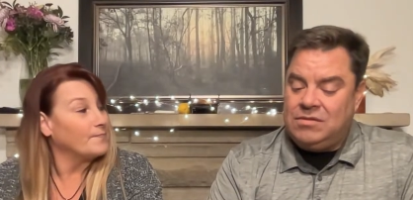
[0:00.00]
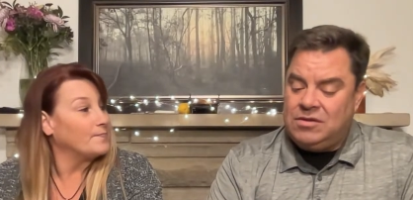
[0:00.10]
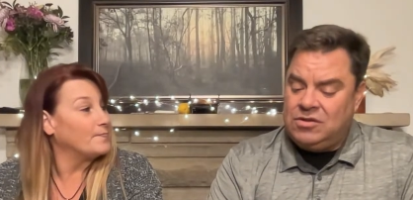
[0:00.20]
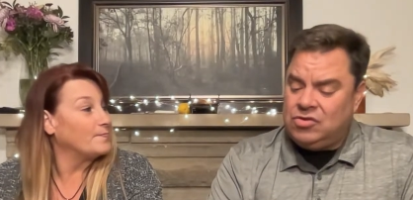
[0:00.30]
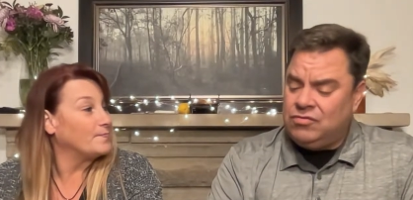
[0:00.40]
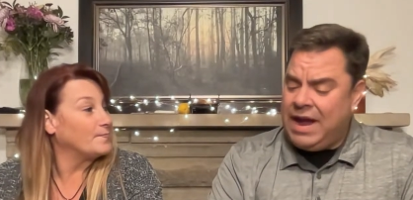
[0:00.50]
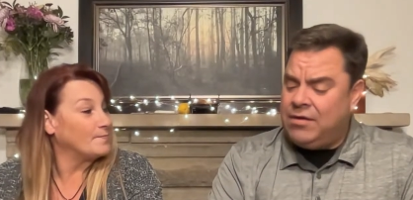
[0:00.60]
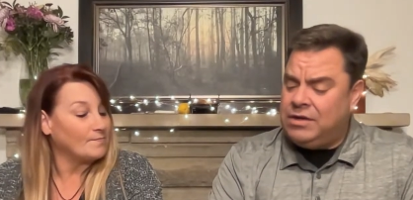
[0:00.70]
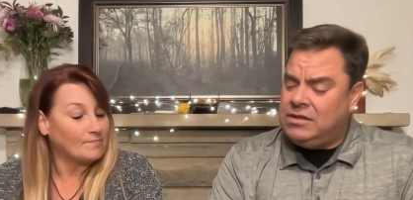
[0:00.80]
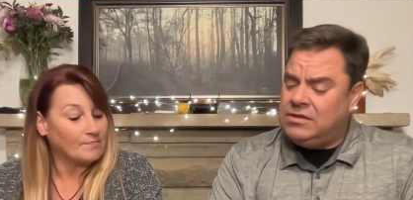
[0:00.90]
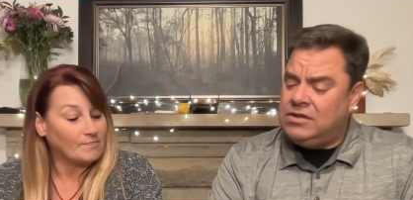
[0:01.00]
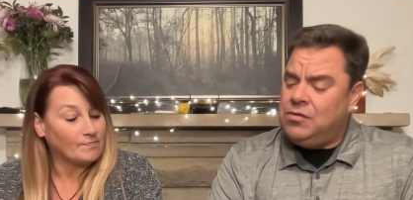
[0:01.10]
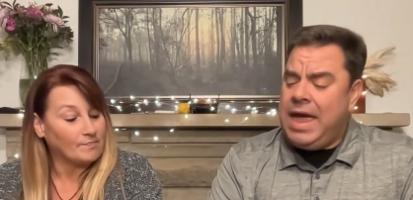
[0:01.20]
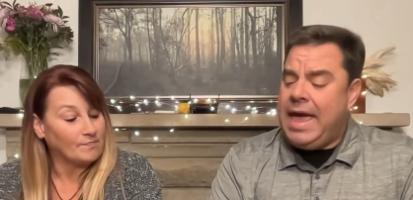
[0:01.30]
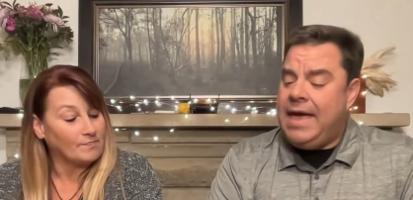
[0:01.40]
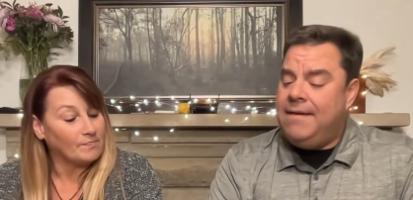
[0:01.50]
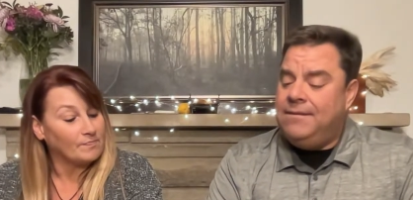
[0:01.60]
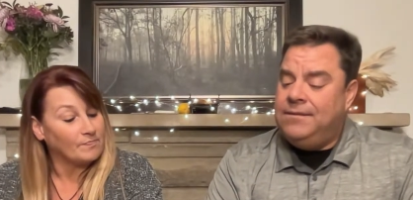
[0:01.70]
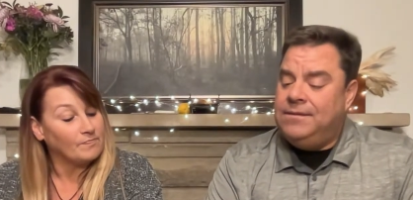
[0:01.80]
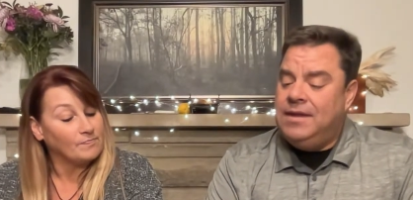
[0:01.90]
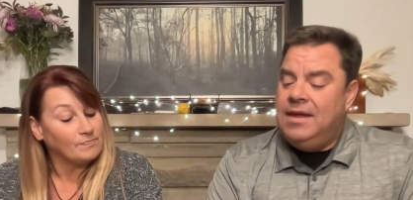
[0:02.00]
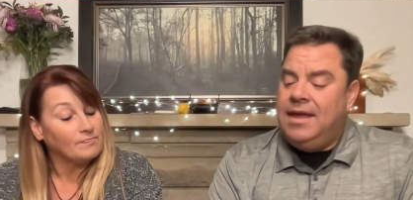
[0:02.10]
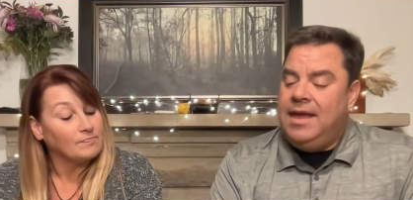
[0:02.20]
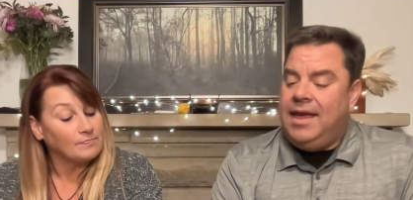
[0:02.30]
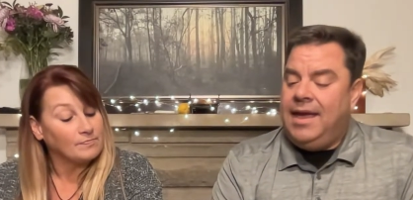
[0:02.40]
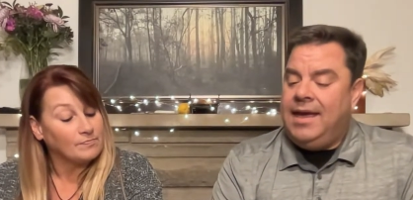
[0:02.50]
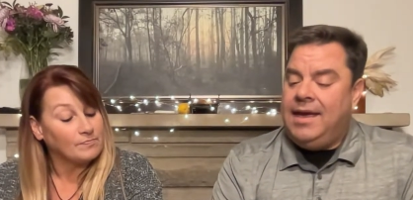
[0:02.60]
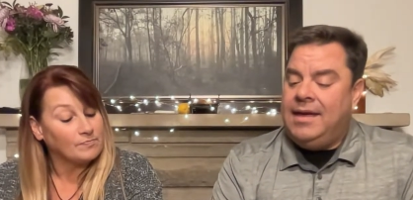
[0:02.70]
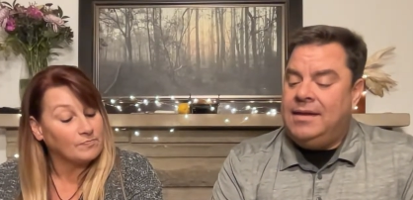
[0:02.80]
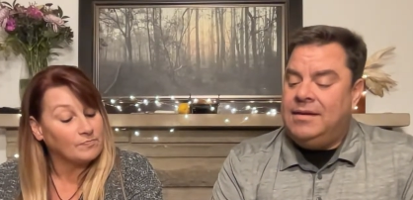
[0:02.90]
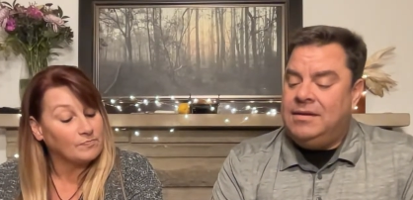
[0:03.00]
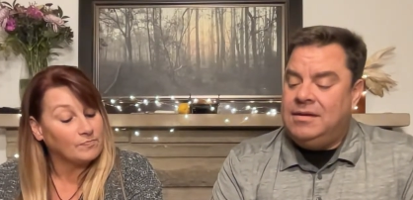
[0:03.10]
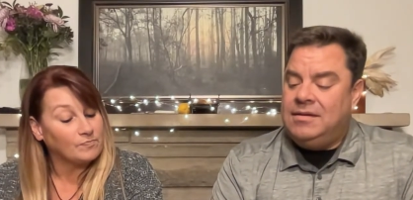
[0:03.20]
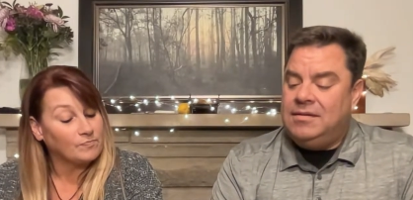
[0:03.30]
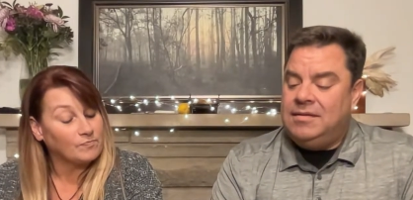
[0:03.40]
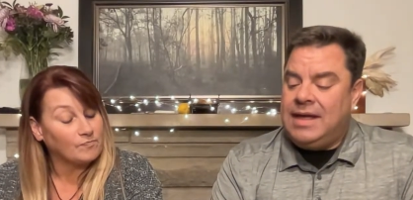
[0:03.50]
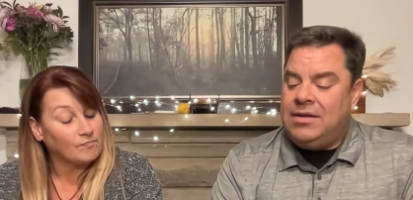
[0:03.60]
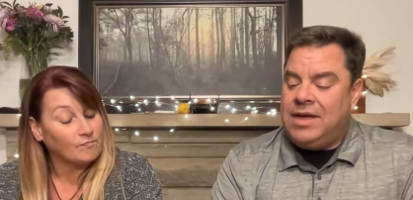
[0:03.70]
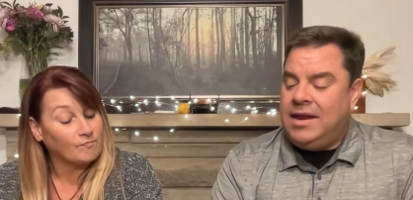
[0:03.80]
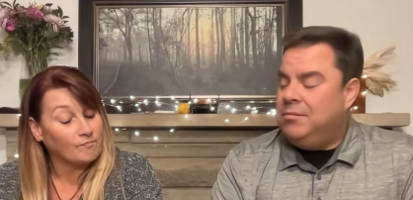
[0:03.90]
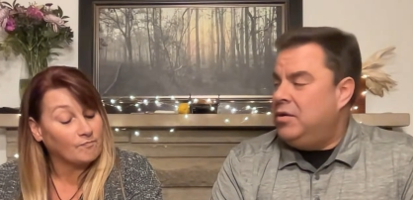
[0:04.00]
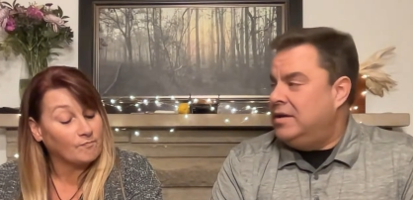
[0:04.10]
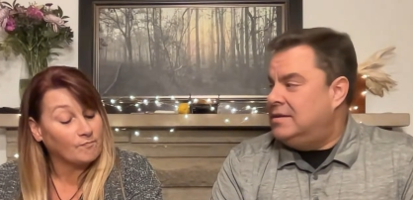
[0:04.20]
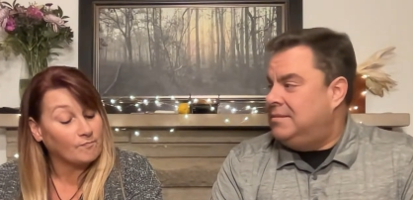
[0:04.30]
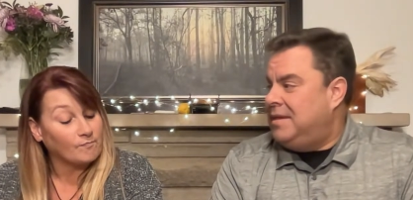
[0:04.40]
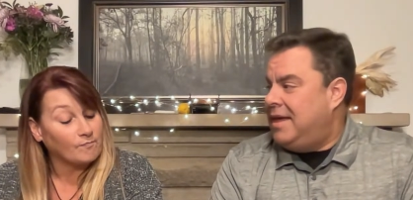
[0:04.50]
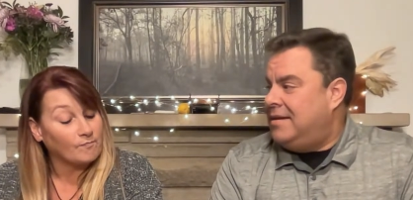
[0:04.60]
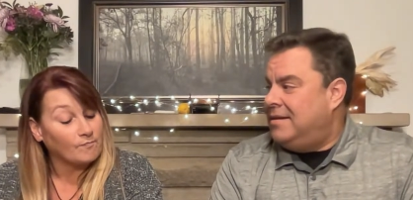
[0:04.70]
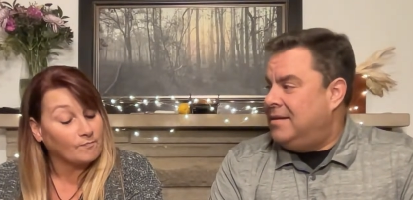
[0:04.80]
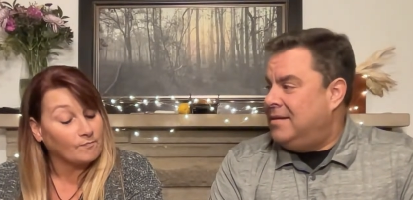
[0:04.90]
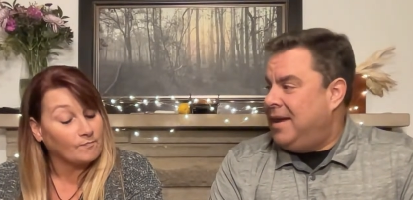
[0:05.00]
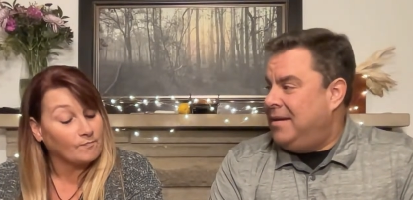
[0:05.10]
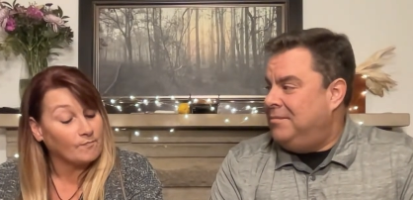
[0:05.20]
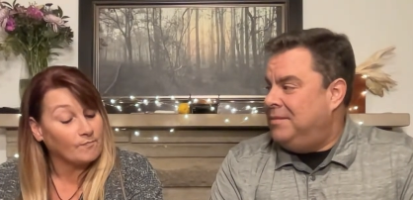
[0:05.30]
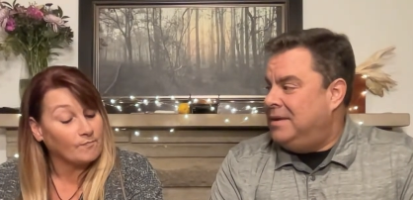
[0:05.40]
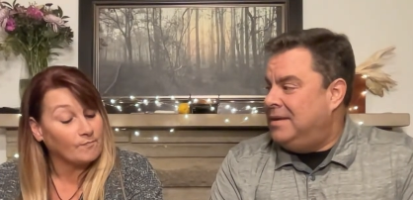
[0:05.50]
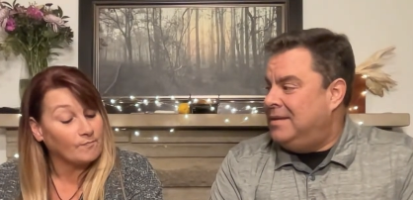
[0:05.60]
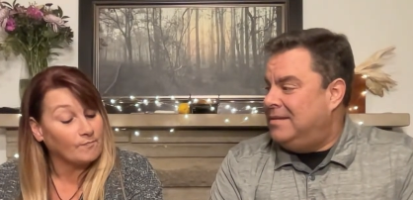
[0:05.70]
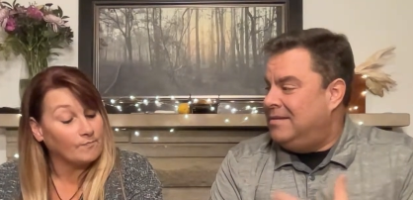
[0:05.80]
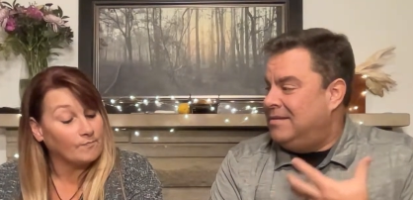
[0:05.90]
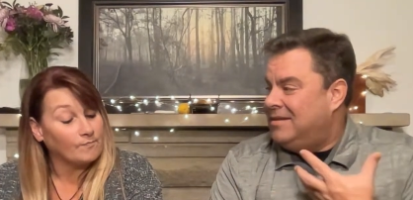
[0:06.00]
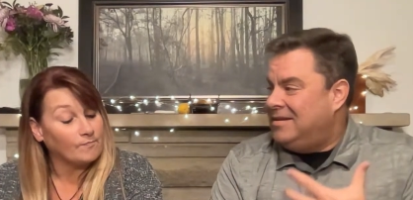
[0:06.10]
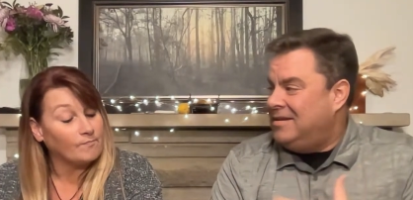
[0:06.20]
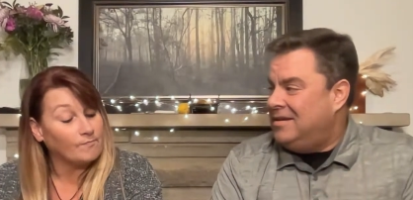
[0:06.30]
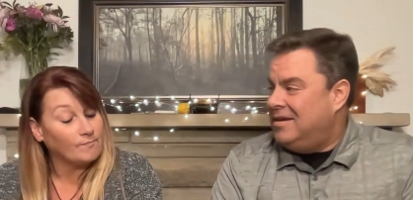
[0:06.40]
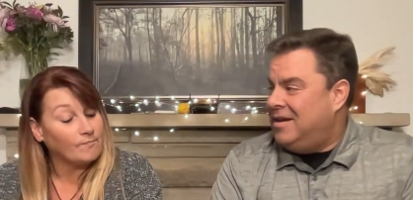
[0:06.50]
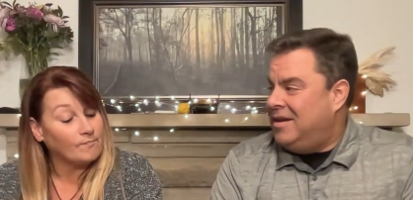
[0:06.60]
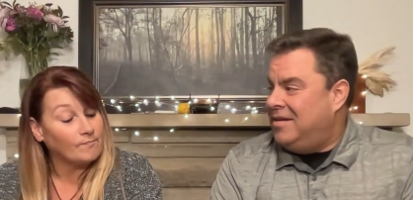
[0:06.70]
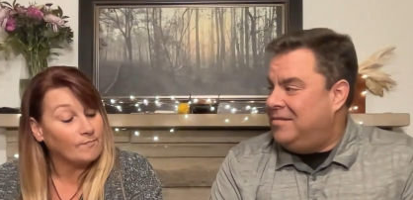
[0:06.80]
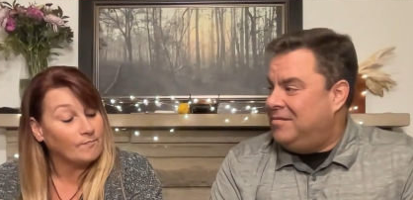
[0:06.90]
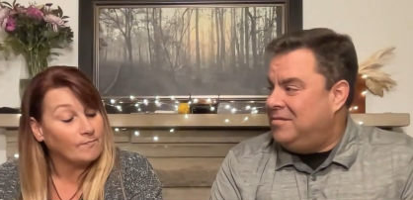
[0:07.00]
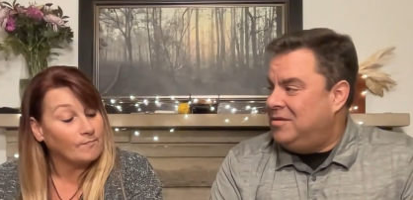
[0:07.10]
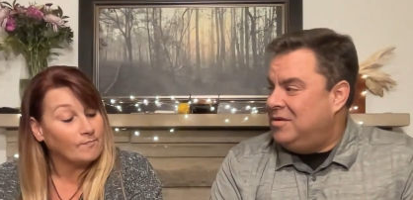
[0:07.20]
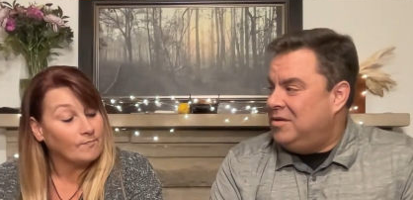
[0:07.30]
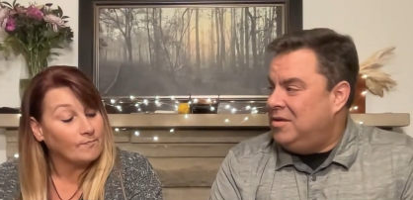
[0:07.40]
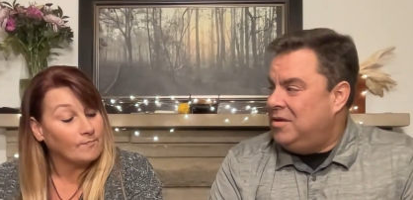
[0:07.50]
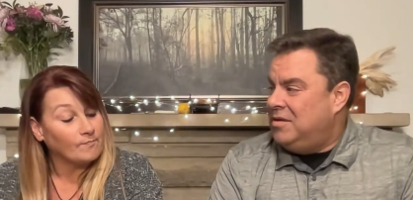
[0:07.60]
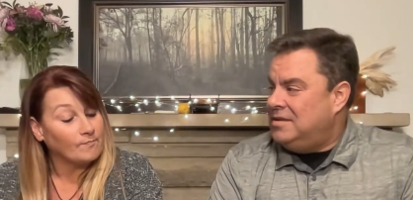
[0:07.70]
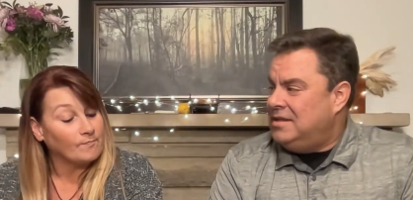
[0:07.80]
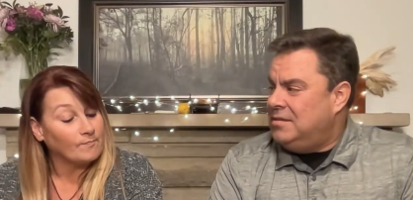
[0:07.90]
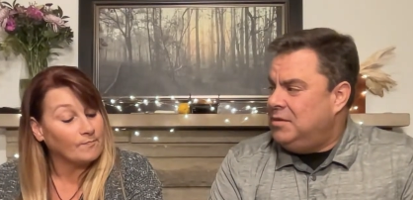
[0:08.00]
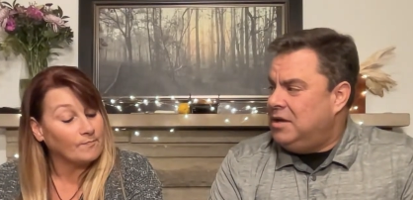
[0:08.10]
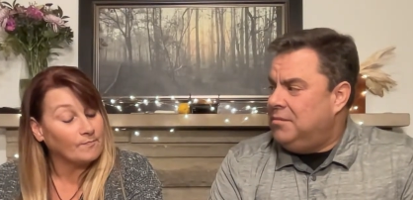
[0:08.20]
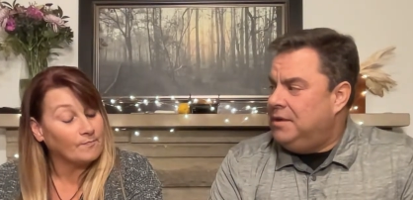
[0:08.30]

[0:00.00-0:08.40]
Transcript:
Speaker 1: the surroundings that you have, and that'll kind of bring some of that enlightenment and uh, seeing the bigger